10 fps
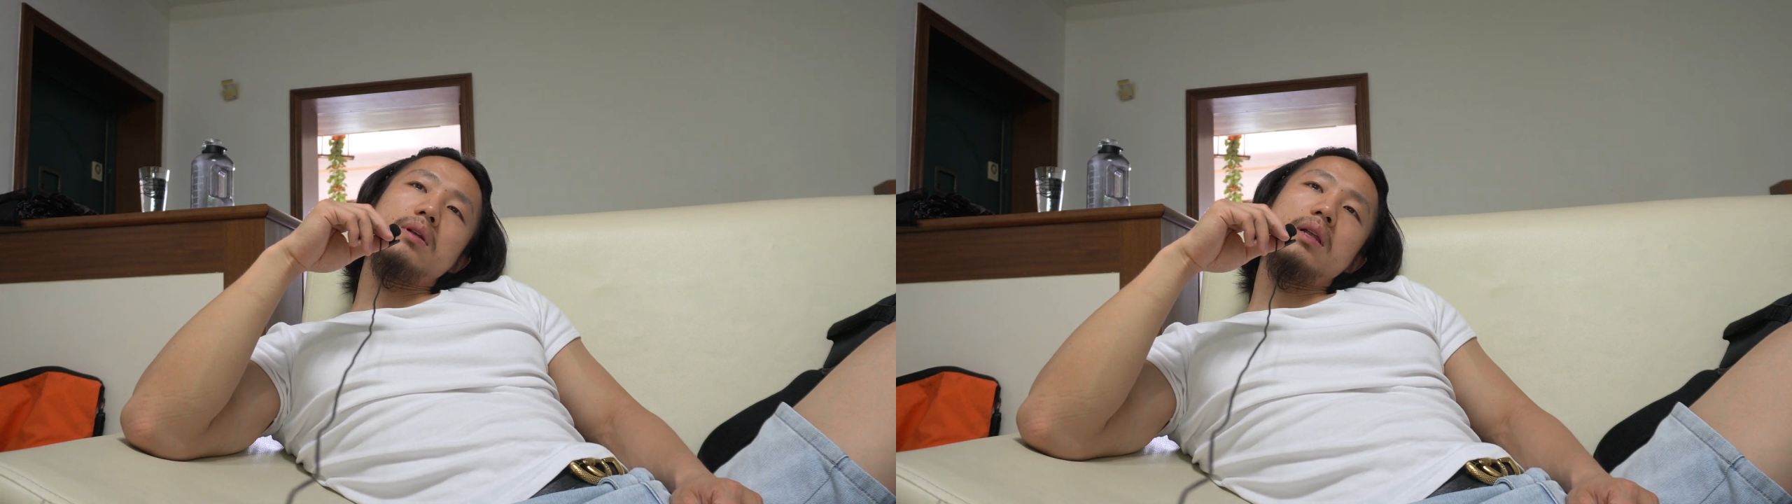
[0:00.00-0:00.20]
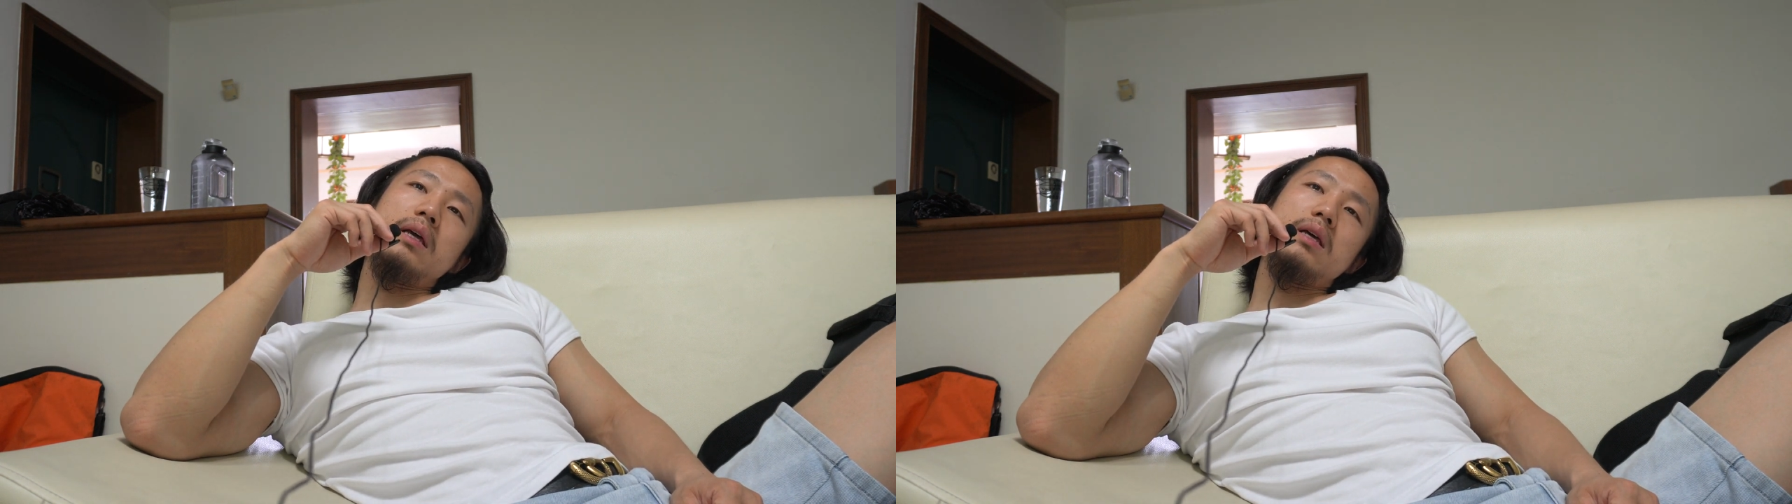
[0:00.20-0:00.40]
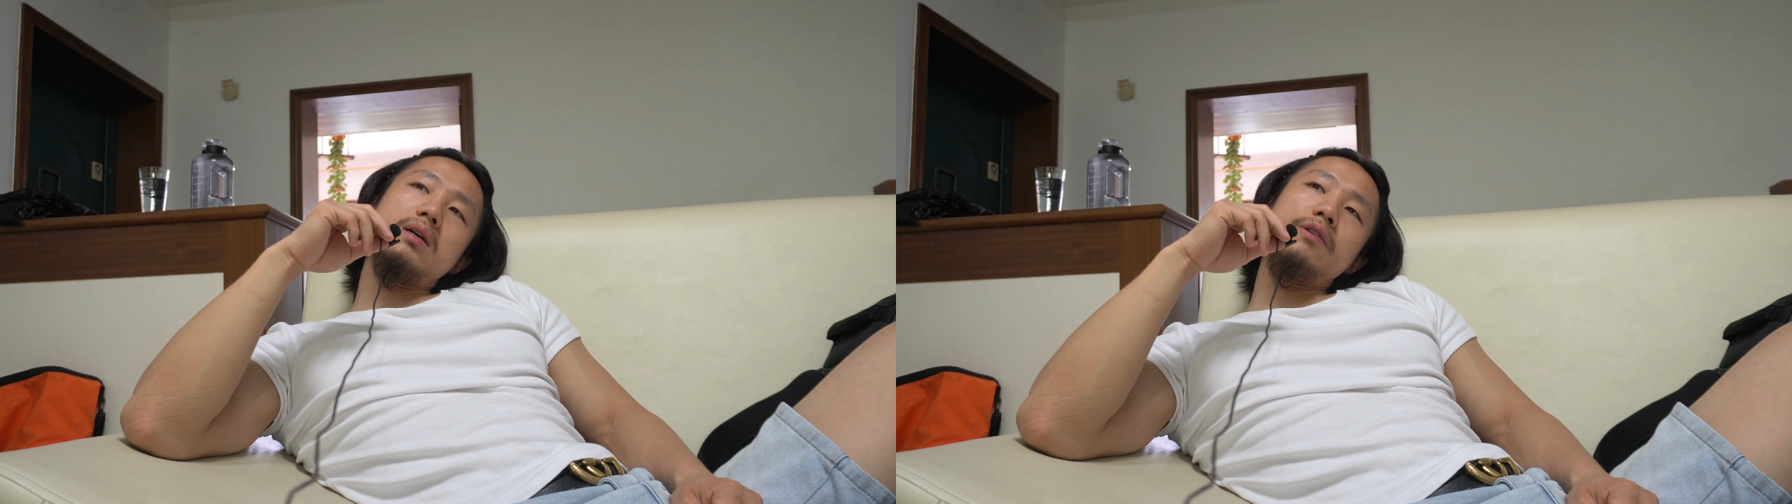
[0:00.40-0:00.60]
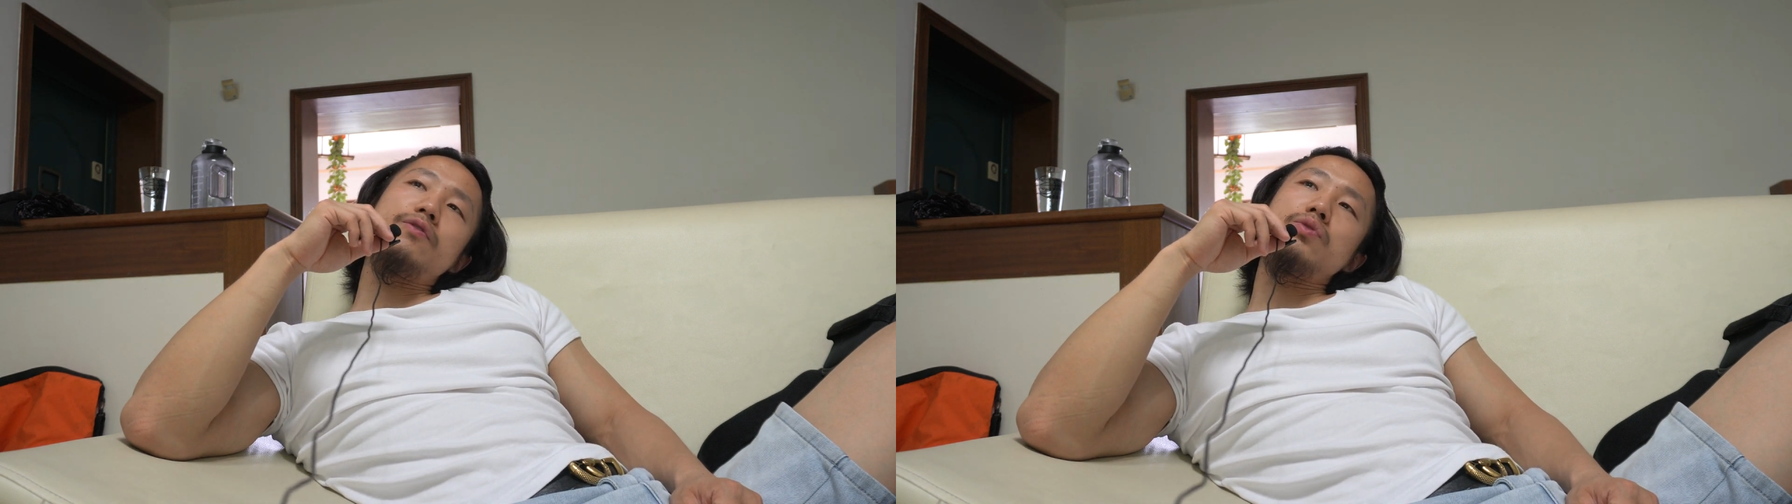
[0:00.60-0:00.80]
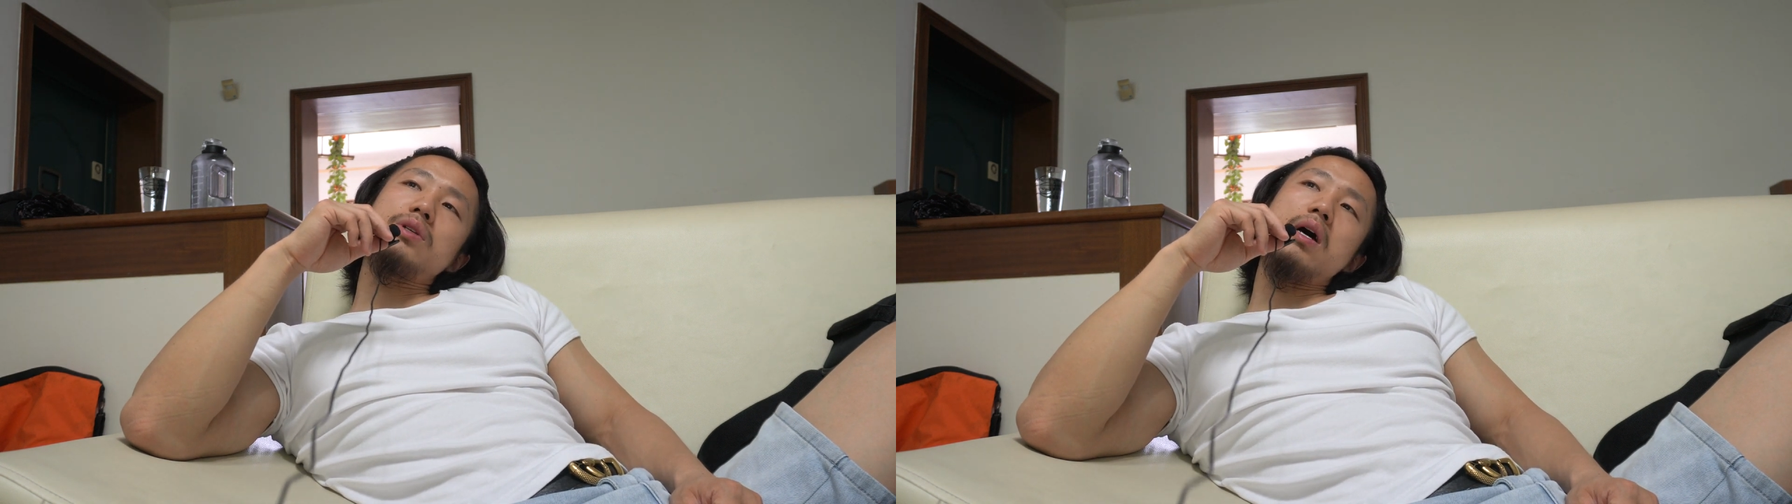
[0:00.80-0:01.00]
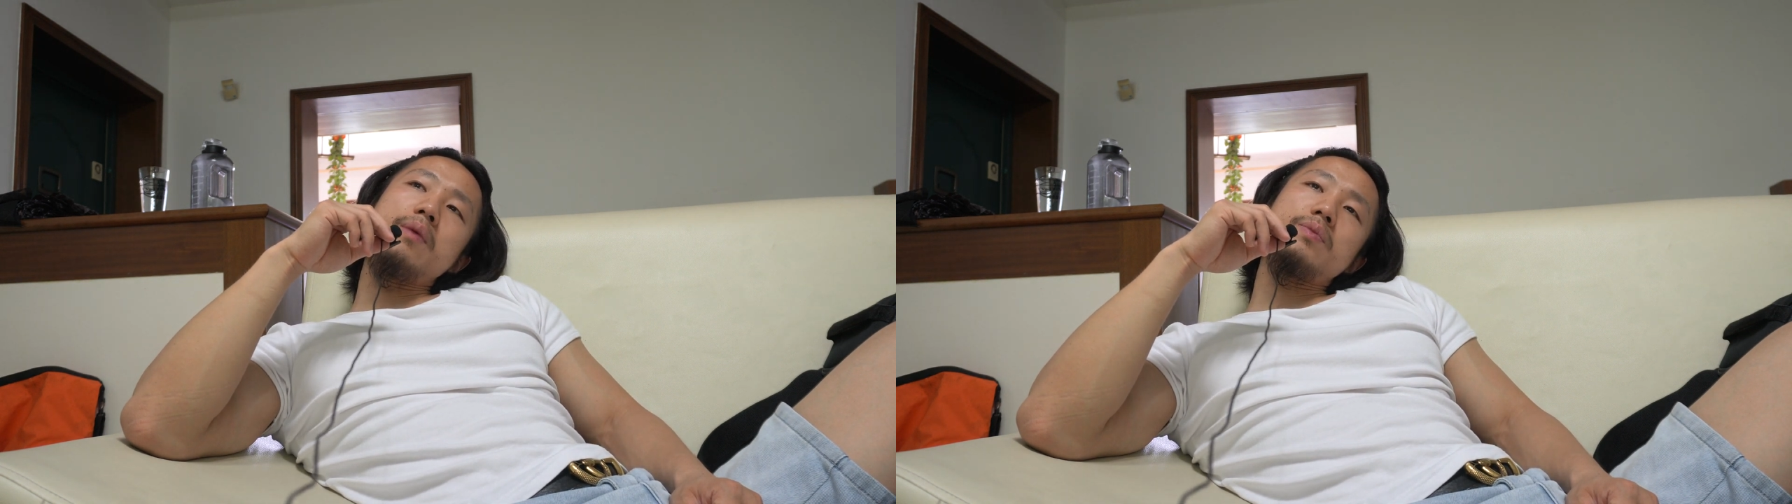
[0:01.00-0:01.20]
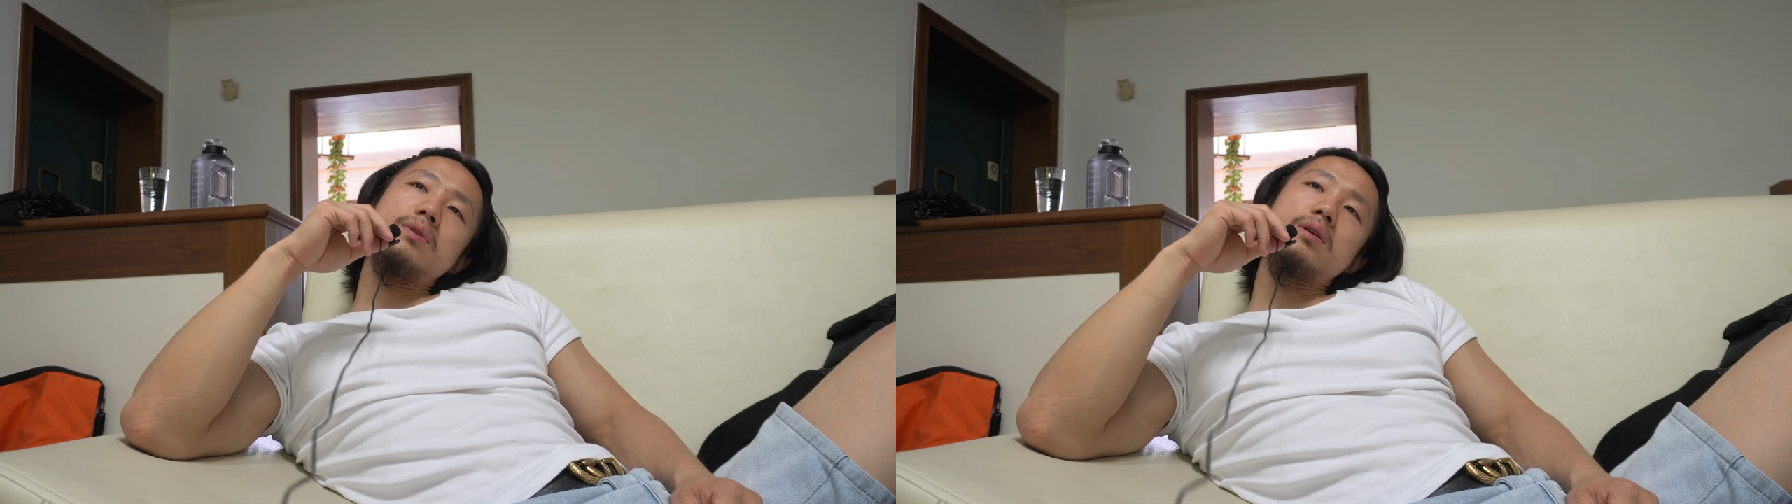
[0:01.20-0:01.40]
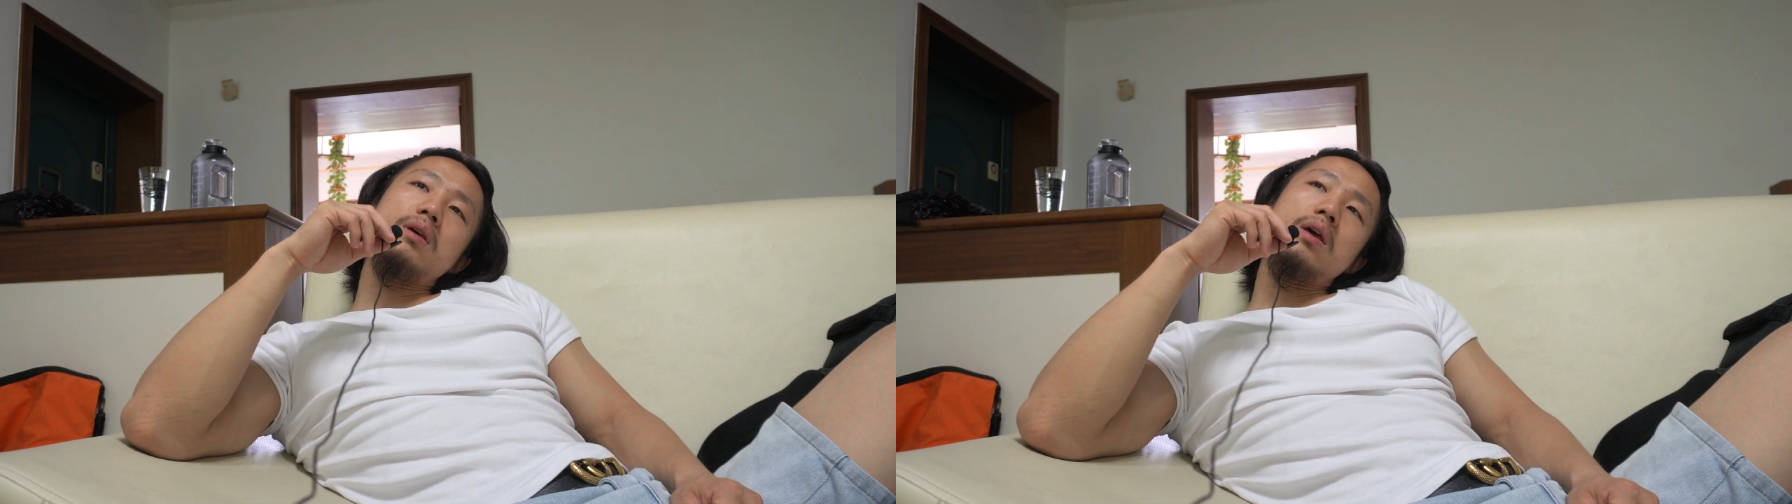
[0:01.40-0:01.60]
like a few times,